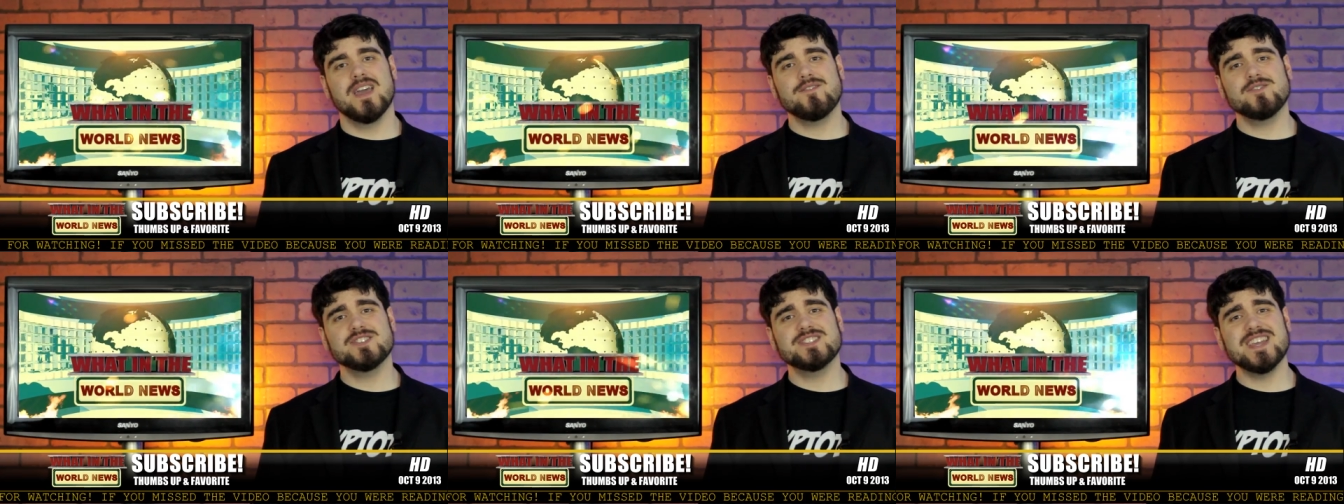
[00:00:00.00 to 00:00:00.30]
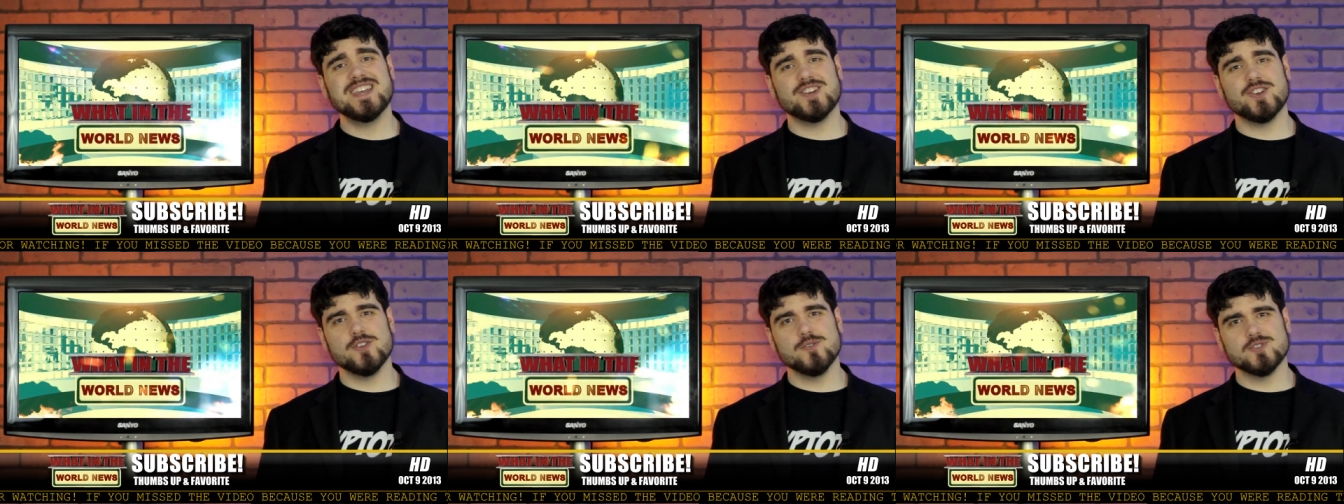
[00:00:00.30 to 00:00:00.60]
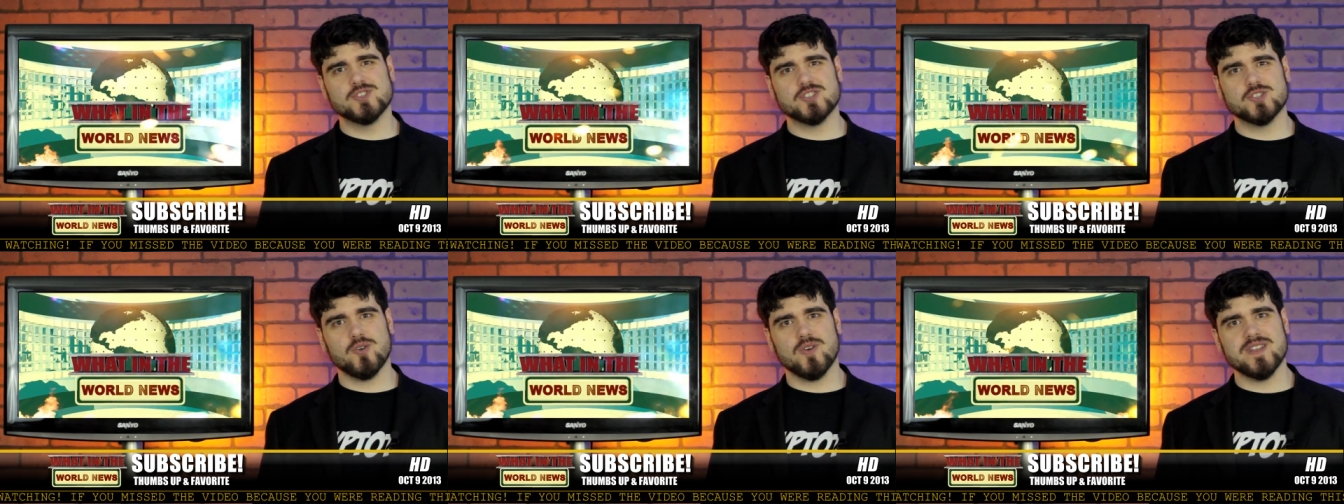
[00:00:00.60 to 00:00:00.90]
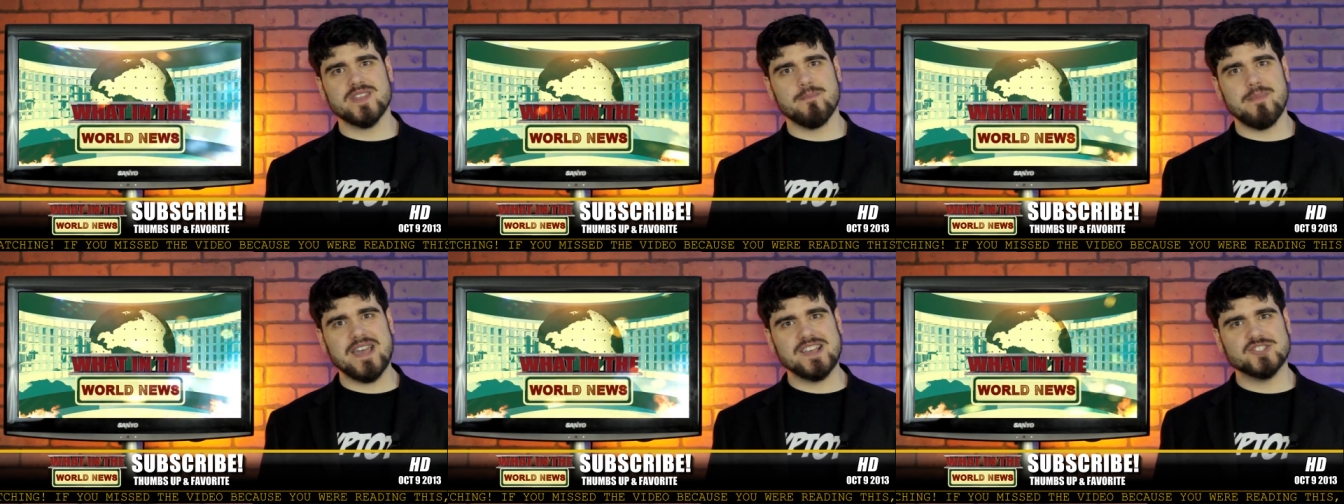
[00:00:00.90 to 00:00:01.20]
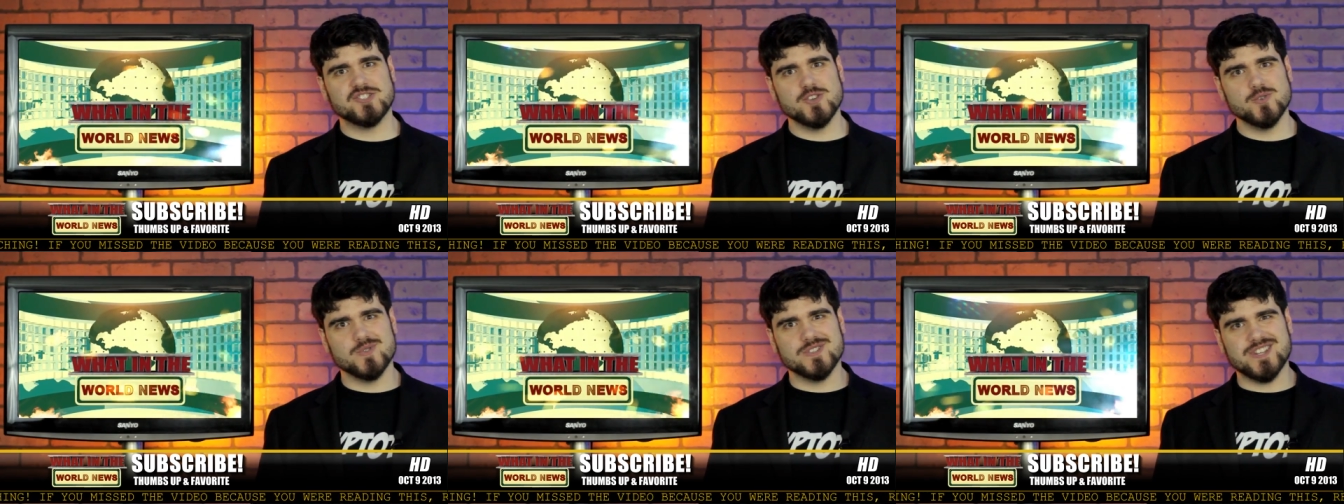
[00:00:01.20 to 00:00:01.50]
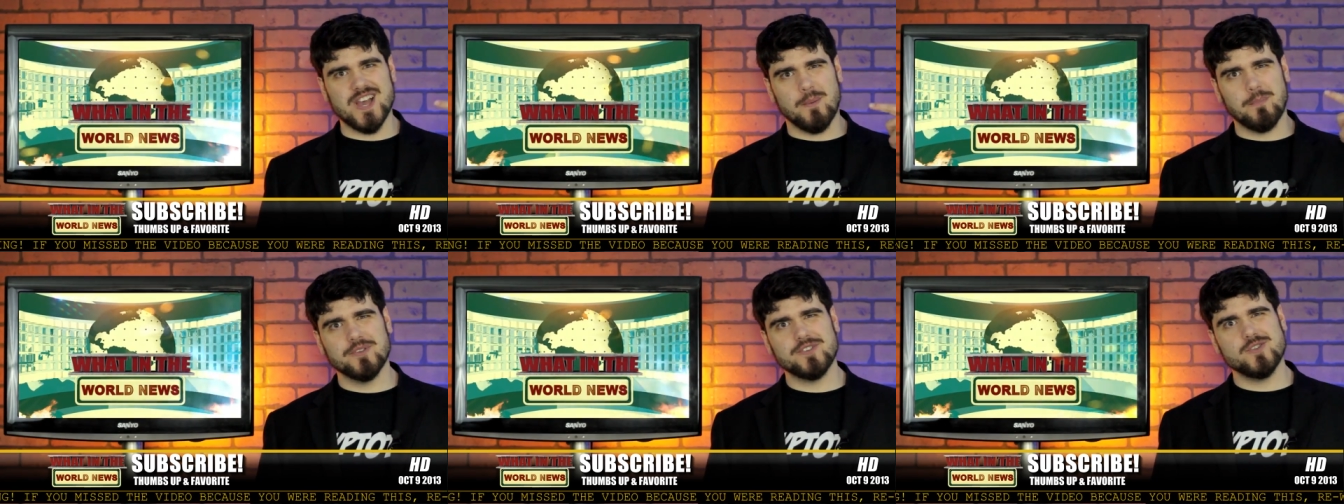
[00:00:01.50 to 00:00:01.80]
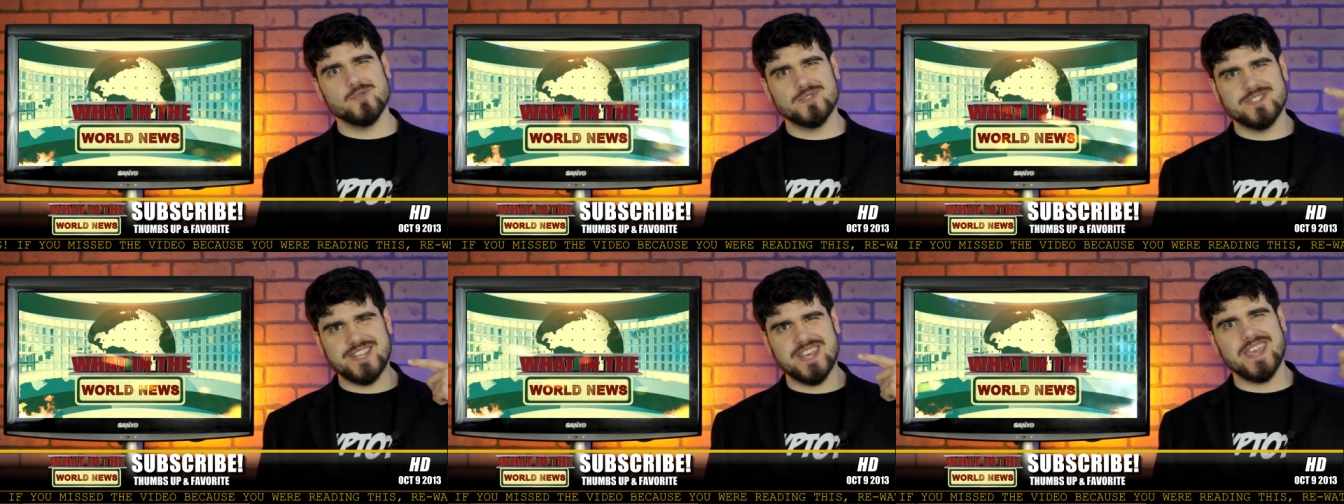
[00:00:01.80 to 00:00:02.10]
Ever see a news story that makes you
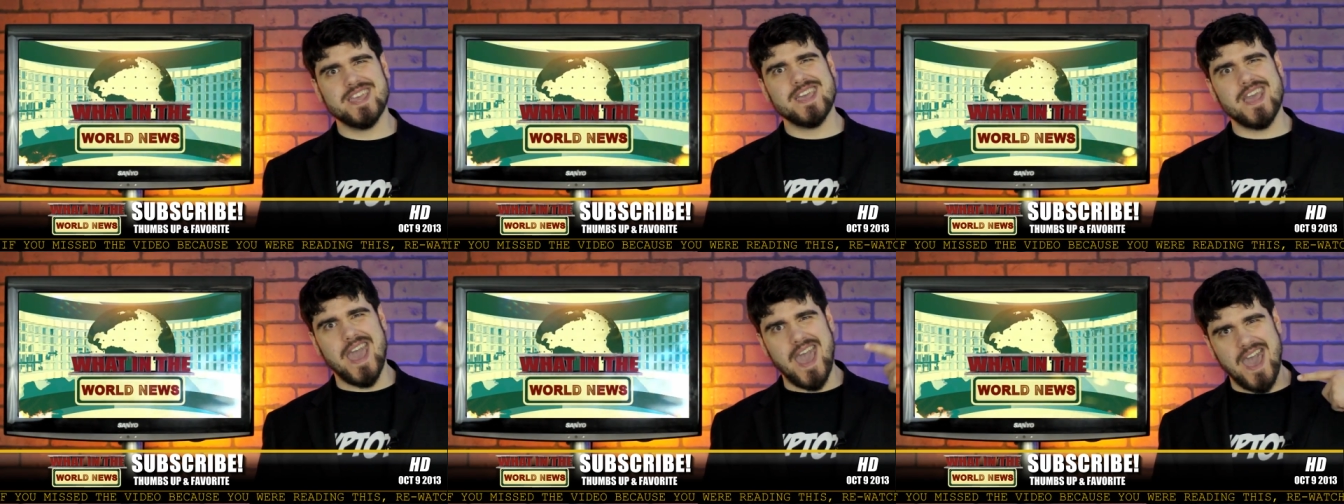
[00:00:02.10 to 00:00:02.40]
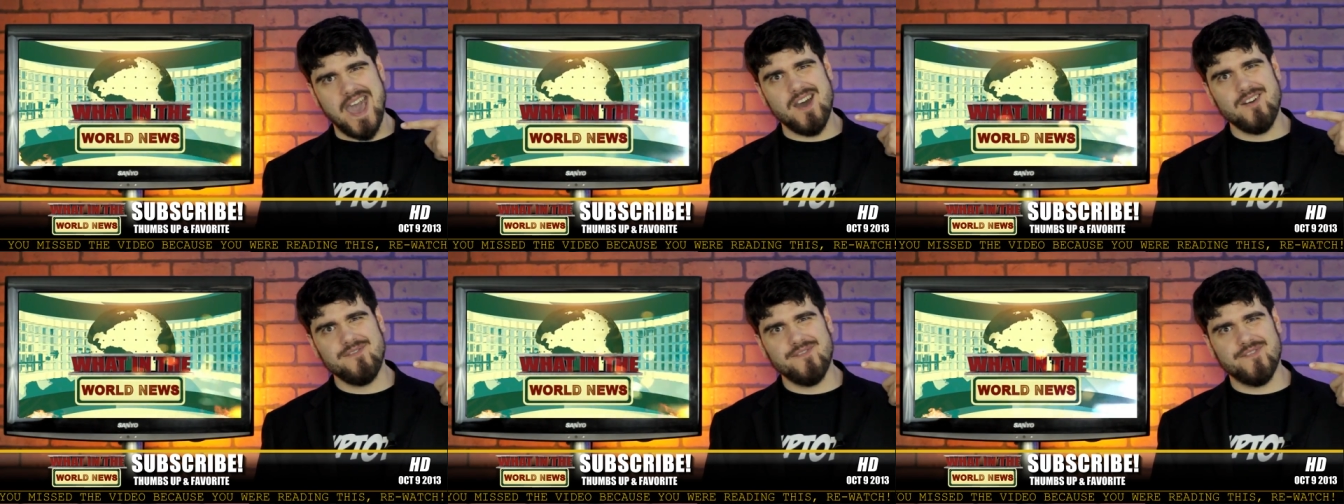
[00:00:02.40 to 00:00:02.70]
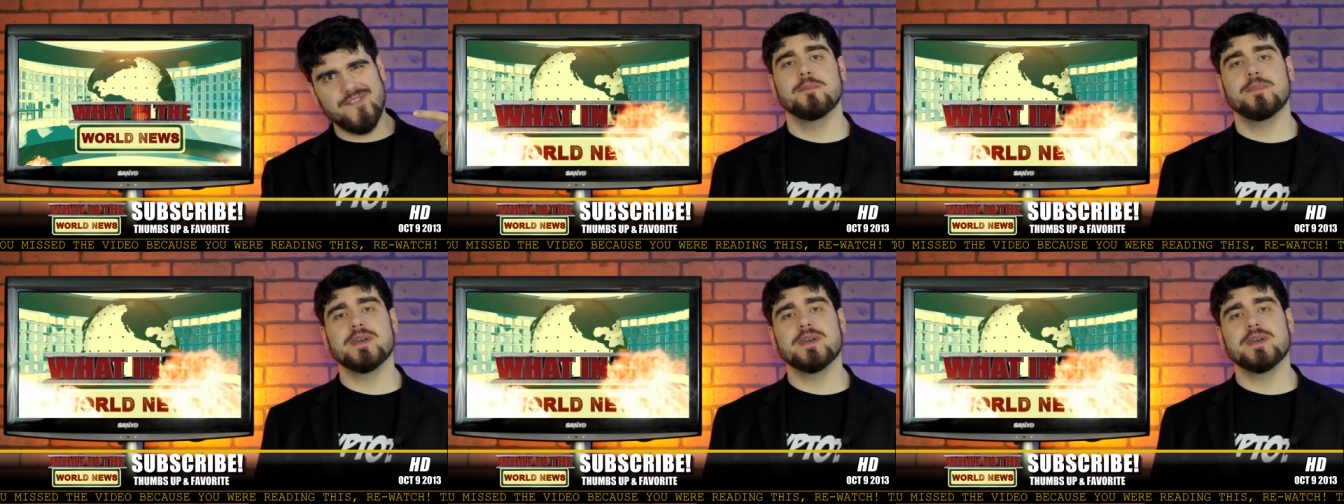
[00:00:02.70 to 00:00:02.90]
WTF?